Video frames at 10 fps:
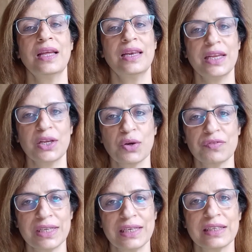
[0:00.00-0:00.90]
Link of
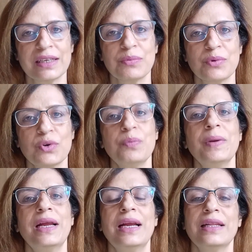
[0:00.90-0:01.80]
Telegram group
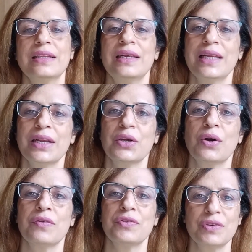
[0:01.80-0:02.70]
and the link
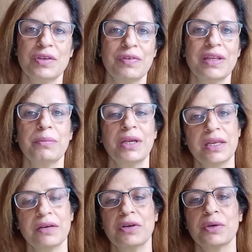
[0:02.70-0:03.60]
of Twin Flame
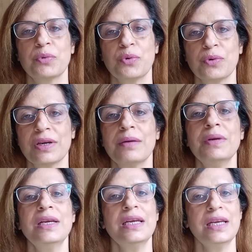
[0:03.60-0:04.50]
Inner Work program
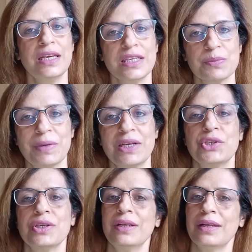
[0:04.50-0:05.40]
is
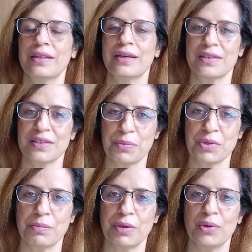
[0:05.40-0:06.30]
mentioned in the
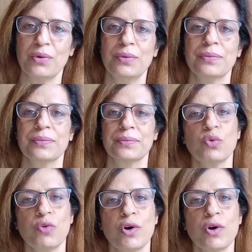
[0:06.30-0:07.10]
description below. To